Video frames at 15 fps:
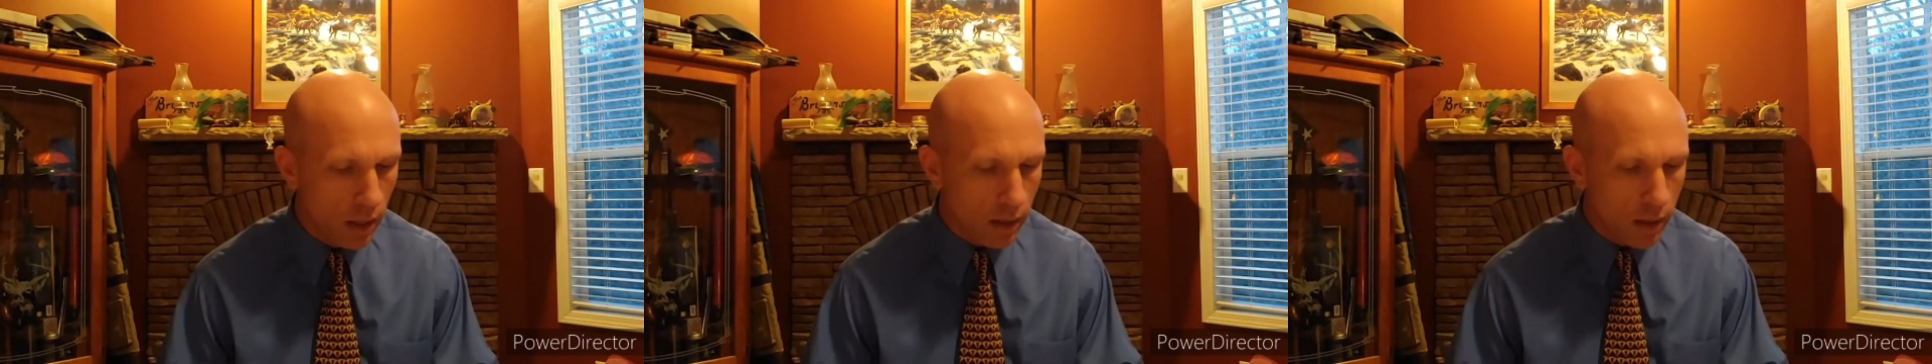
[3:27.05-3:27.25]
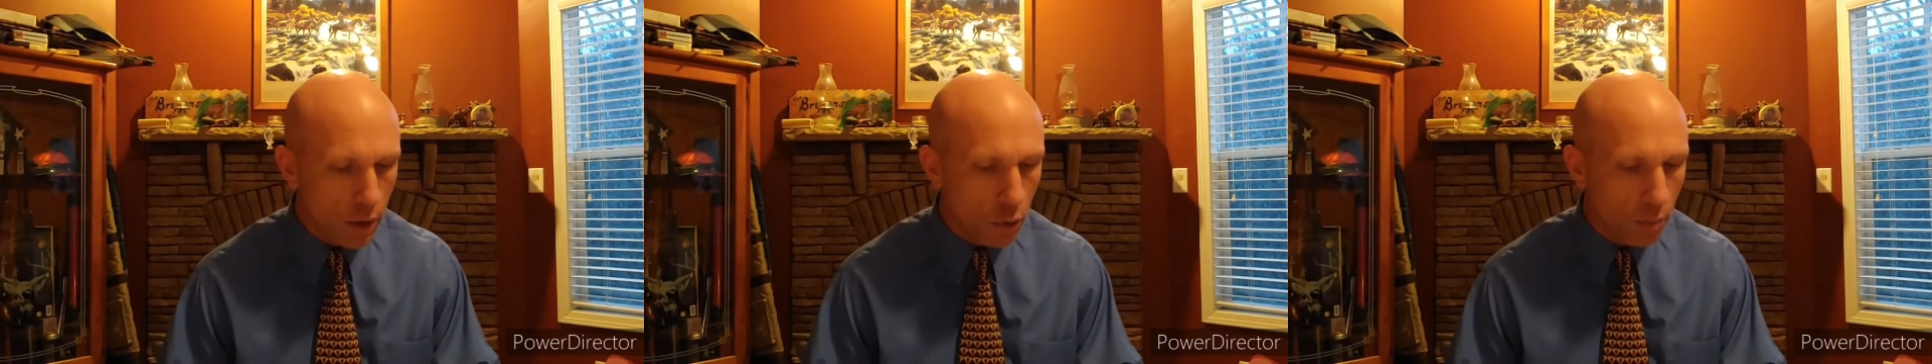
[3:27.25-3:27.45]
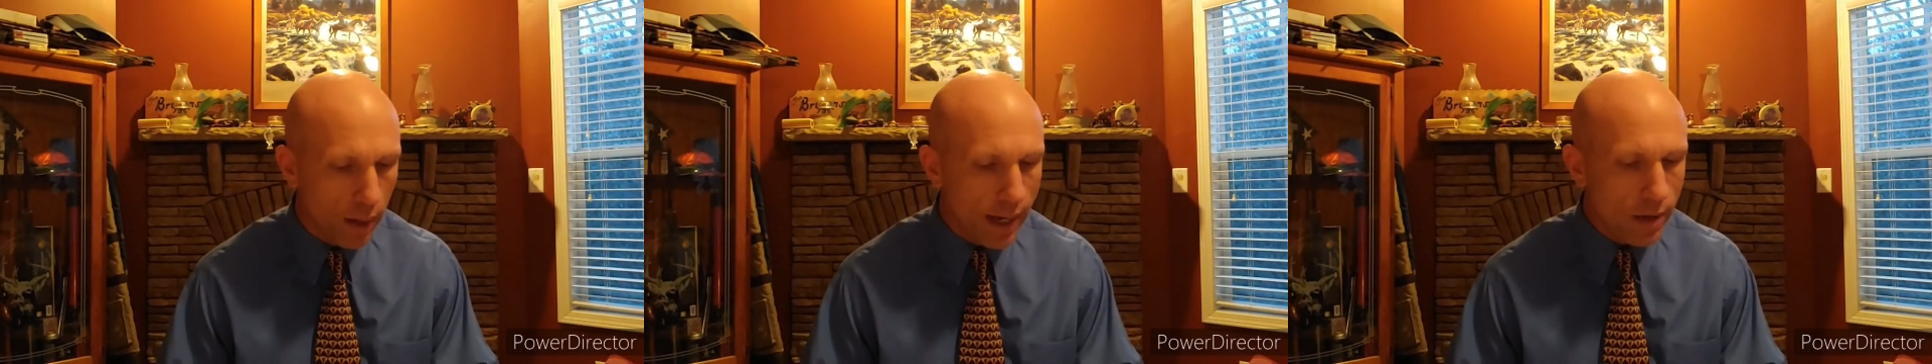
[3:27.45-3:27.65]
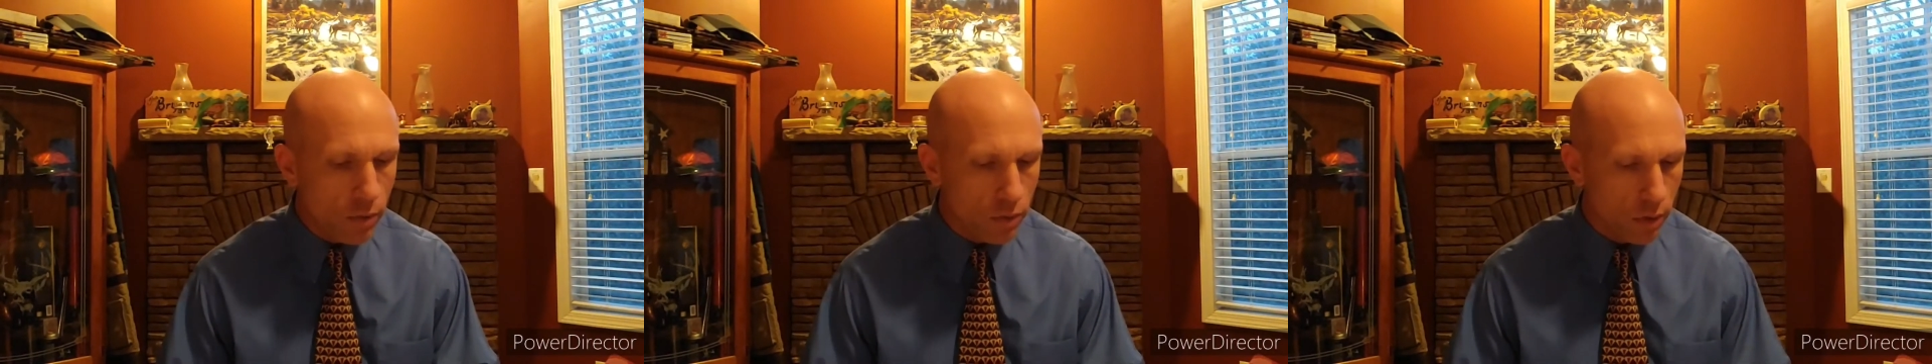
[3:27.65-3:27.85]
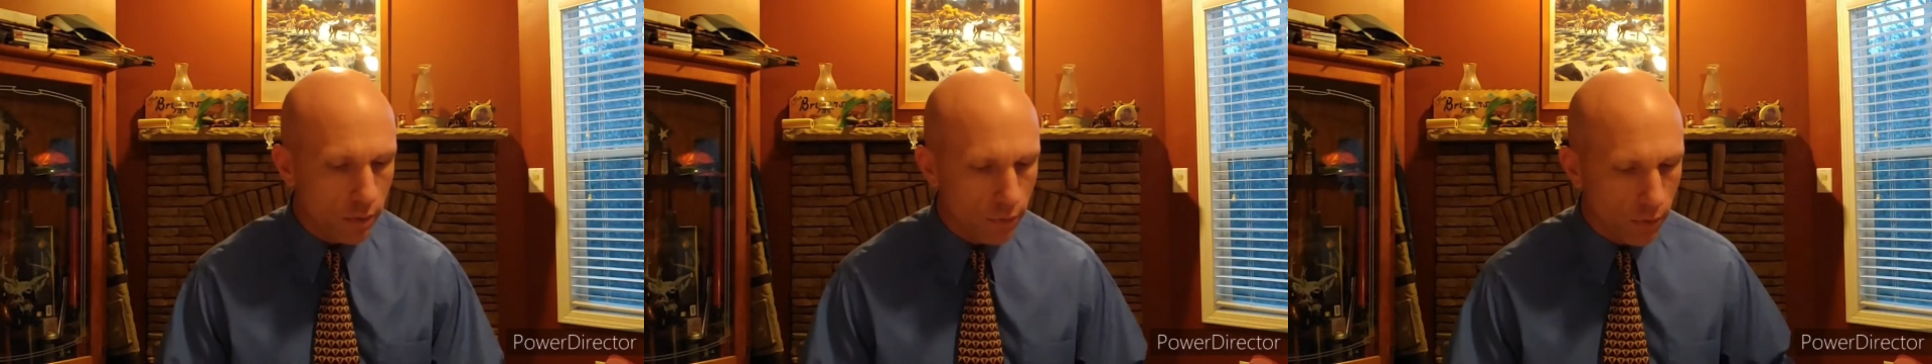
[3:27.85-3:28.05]
Deal
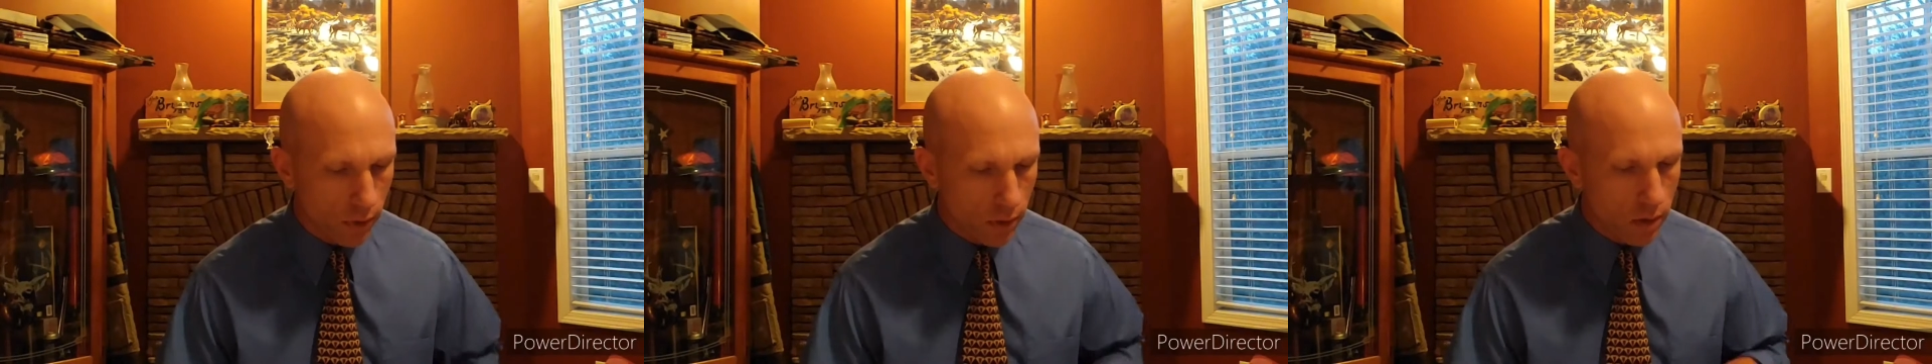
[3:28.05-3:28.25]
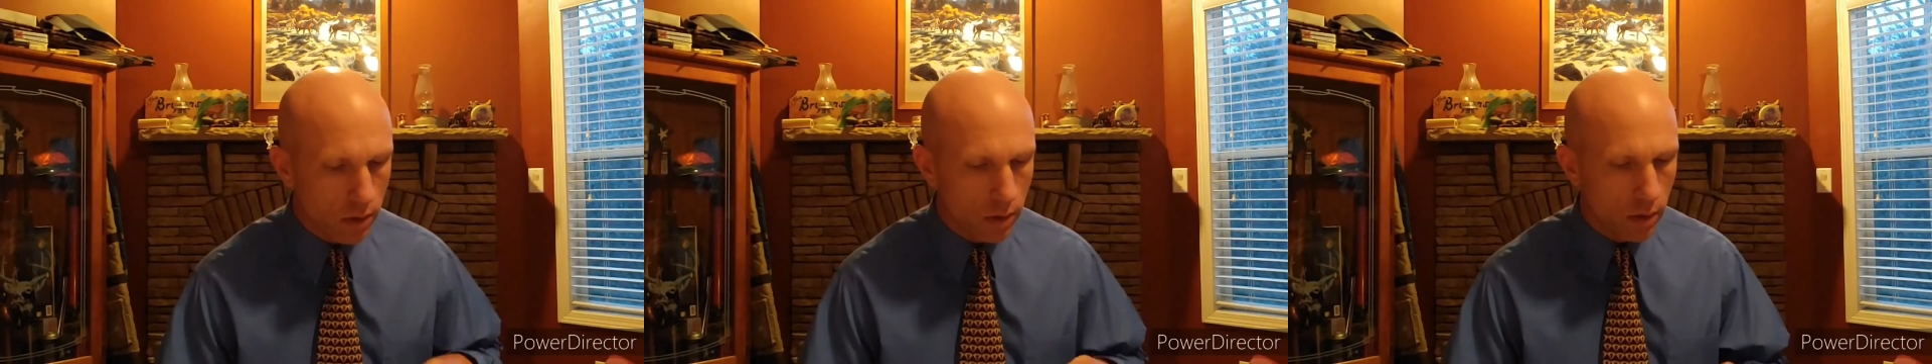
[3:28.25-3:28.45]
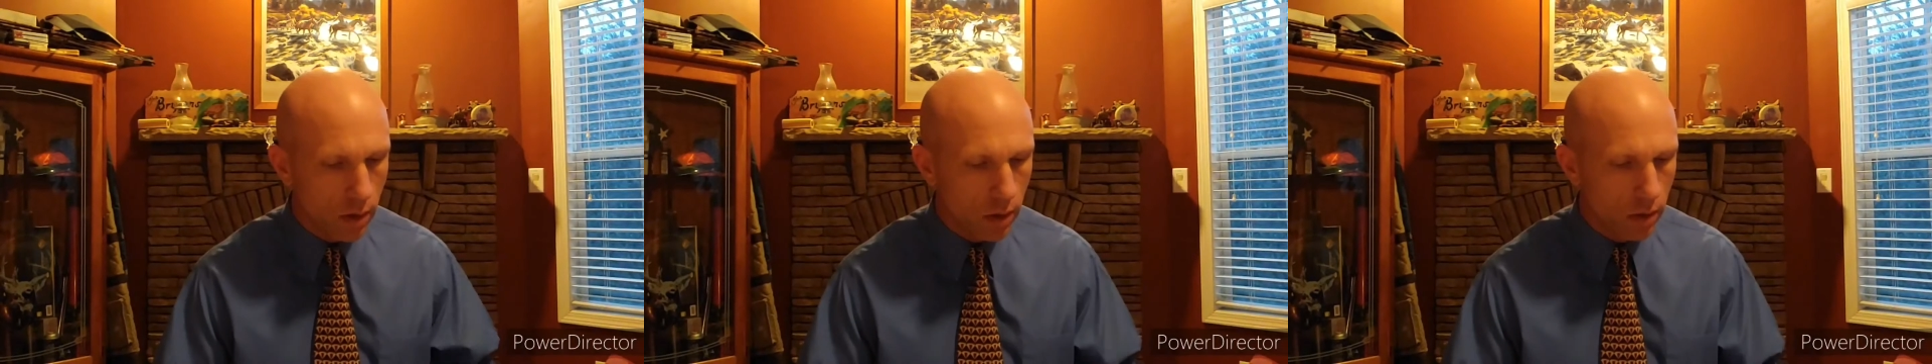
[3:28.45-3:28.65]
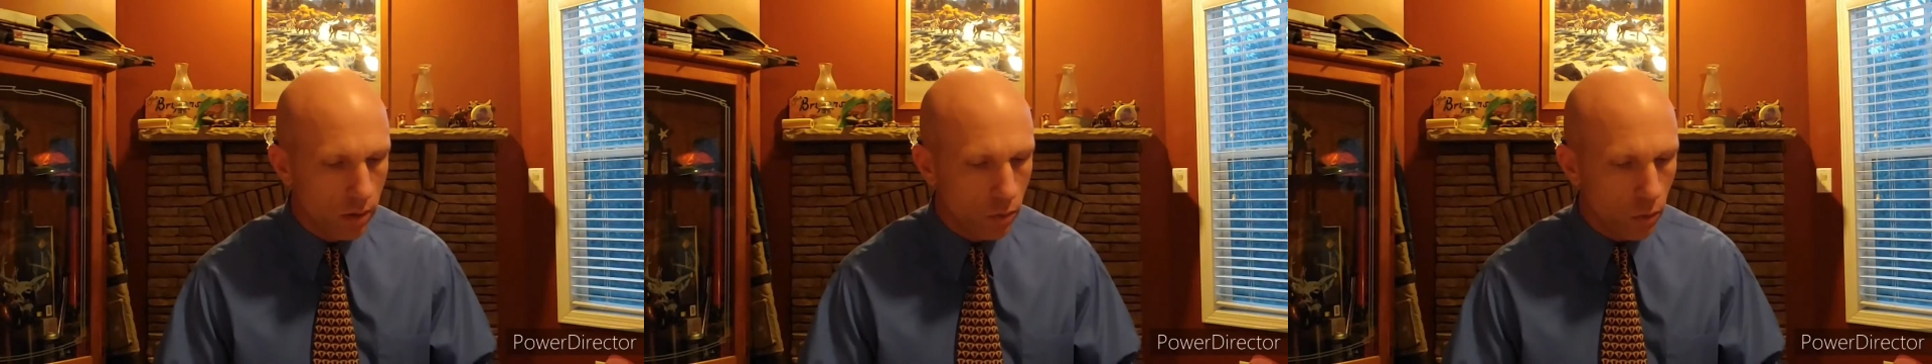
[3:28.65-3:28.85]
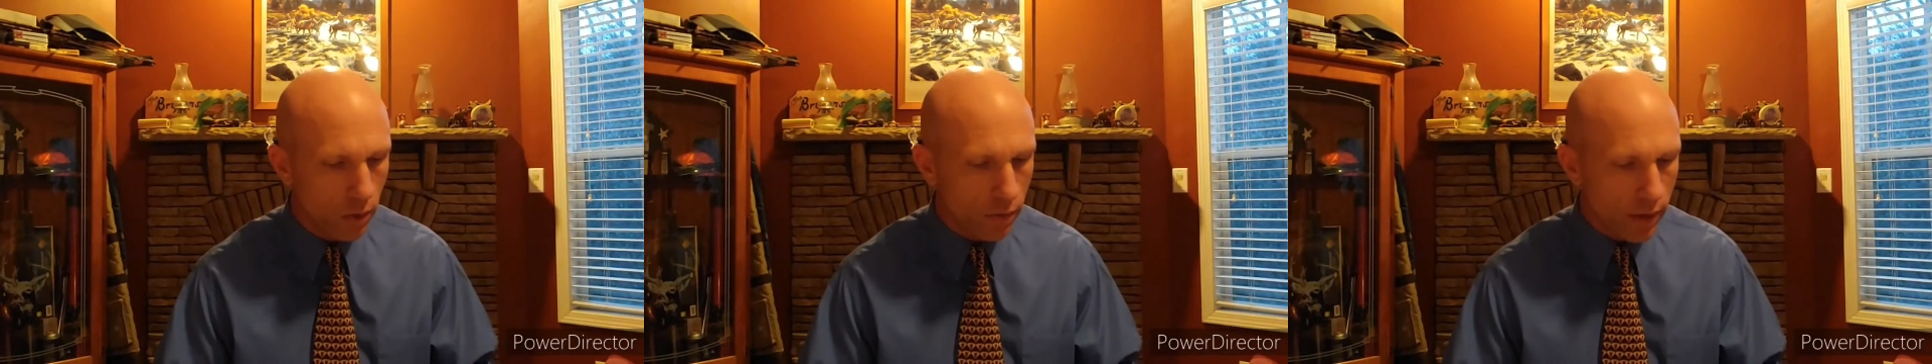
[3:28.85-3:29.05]
bountifully
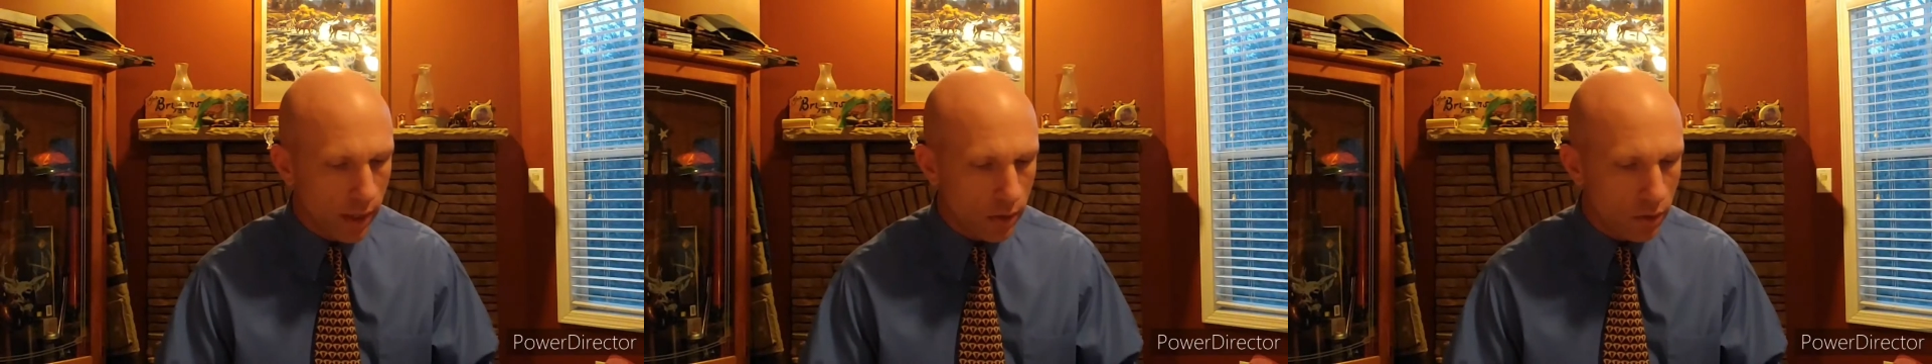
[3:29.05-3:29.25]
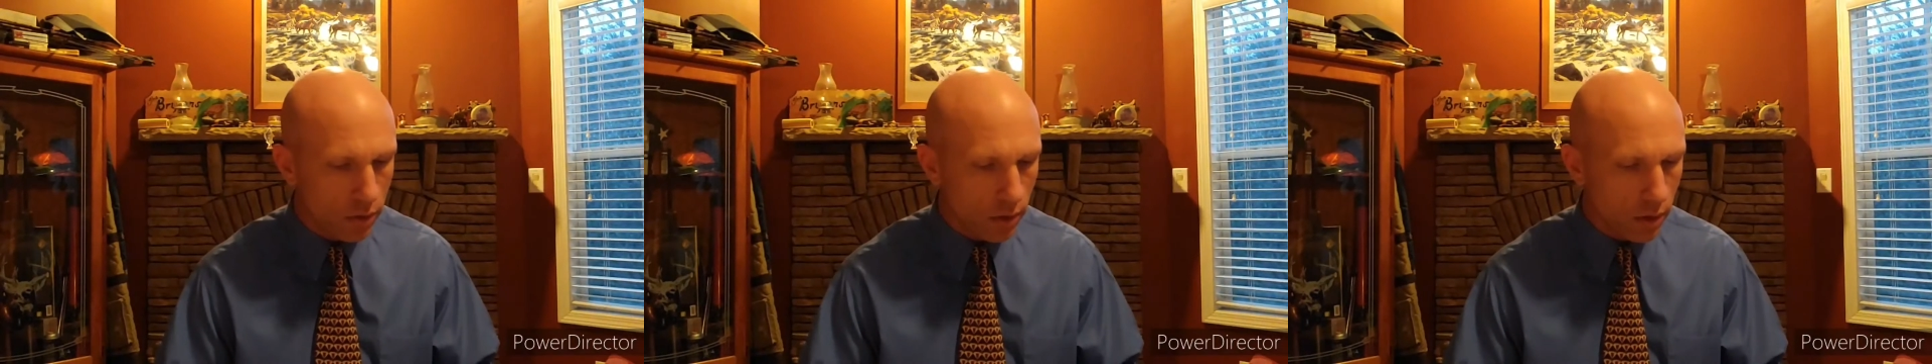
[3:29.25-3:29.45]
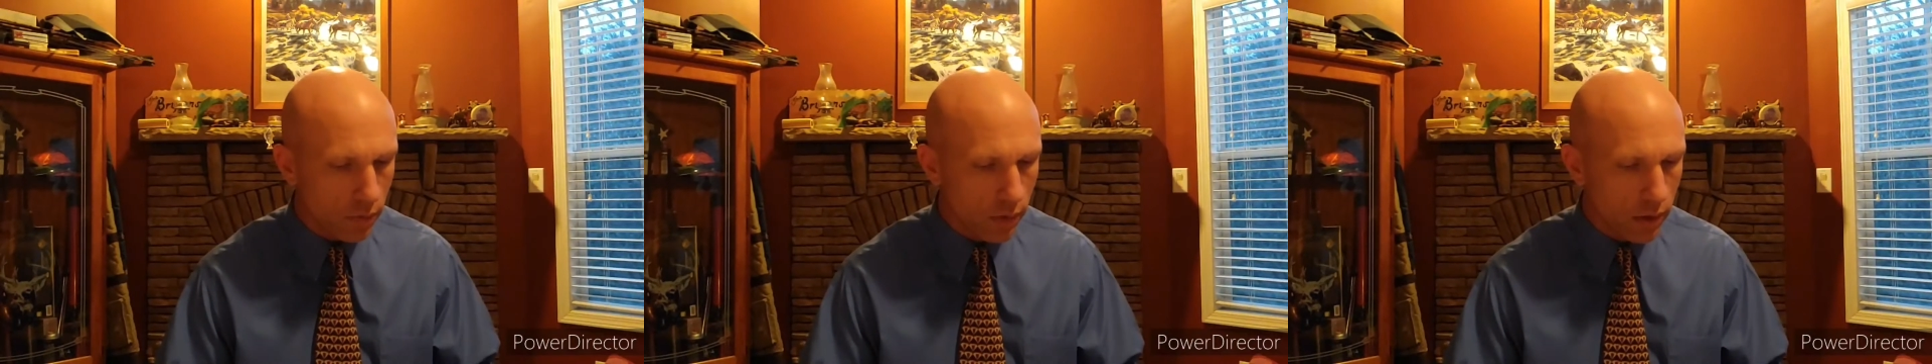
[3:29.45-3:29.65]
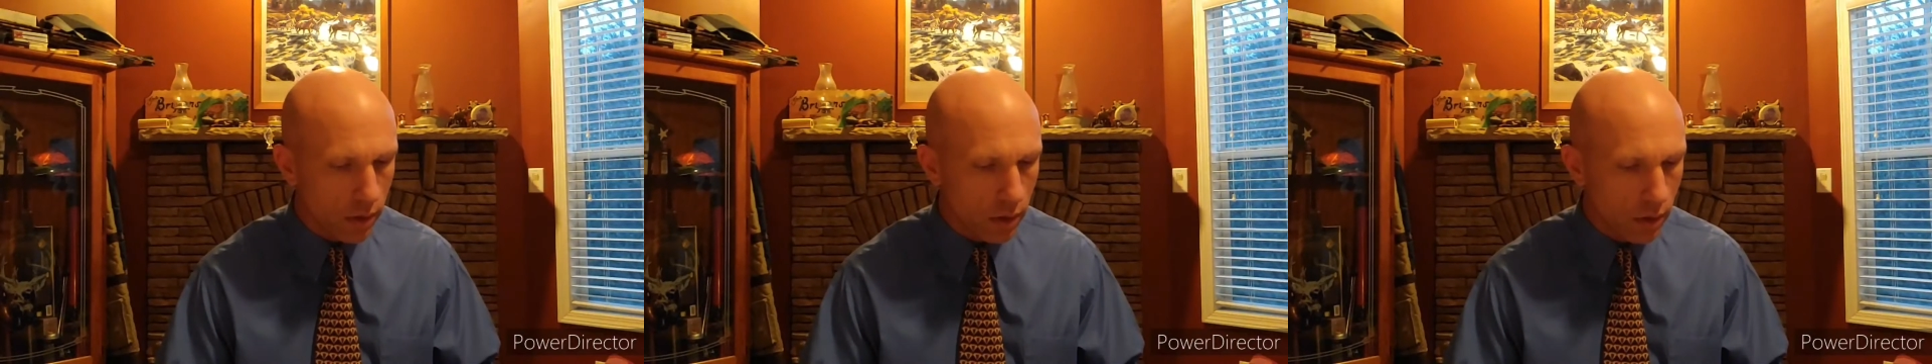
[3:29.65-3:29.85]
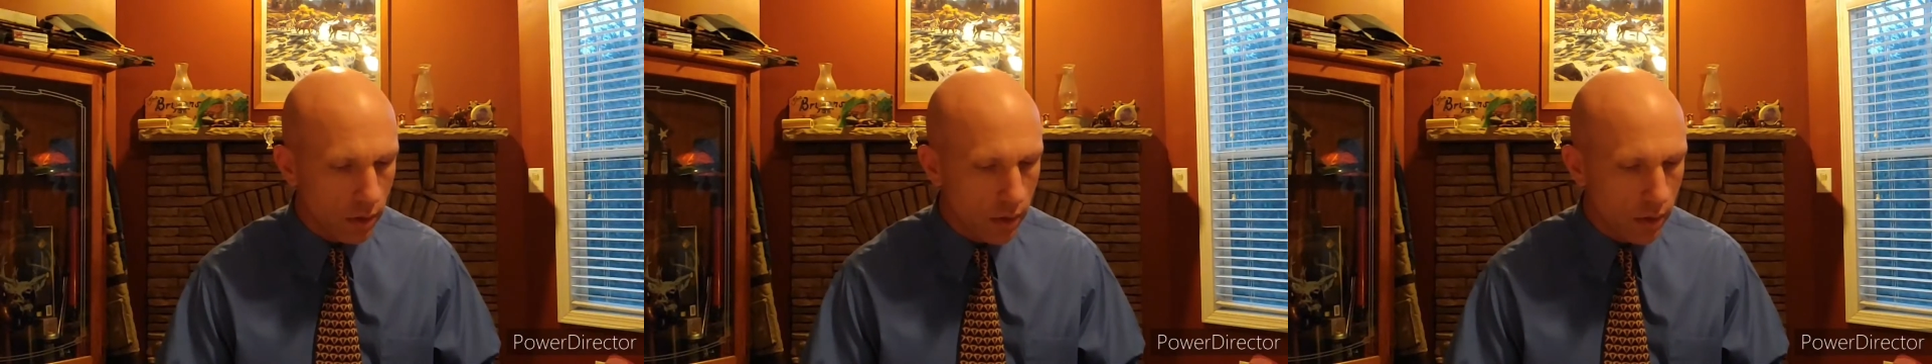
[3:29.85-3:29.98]
with thy servant